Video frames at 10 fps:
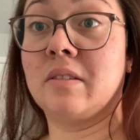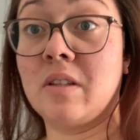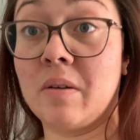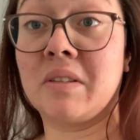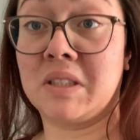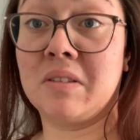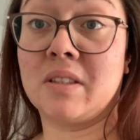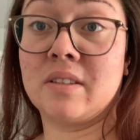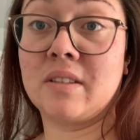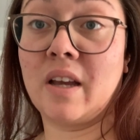no
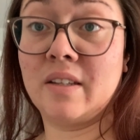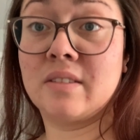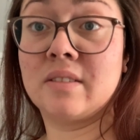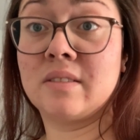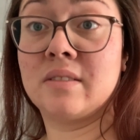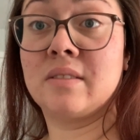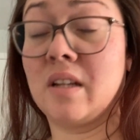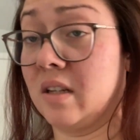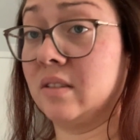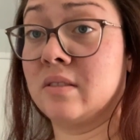excuses, guys.
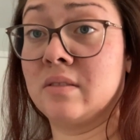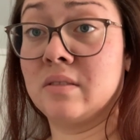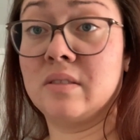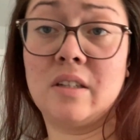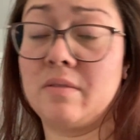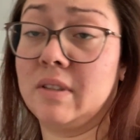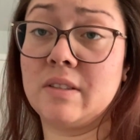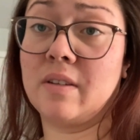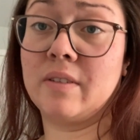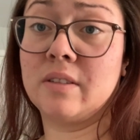None
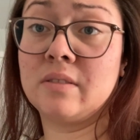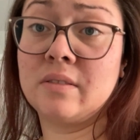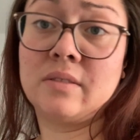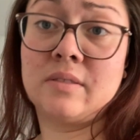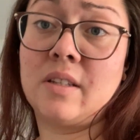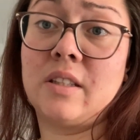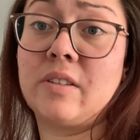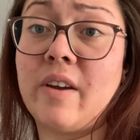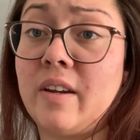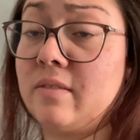whatsoever. It's
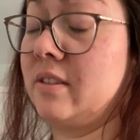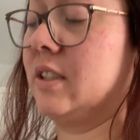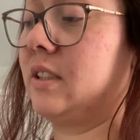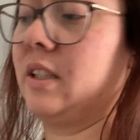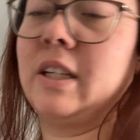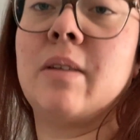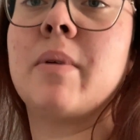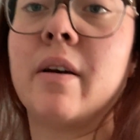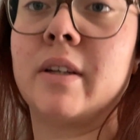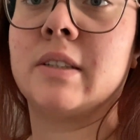great. We're just gonna keep
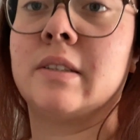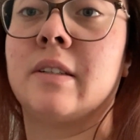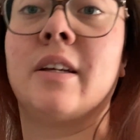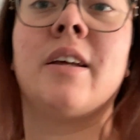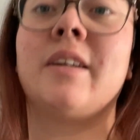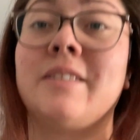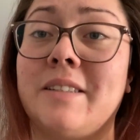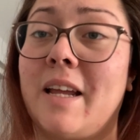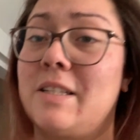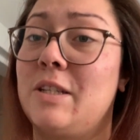going.
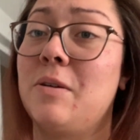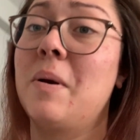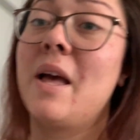Day two,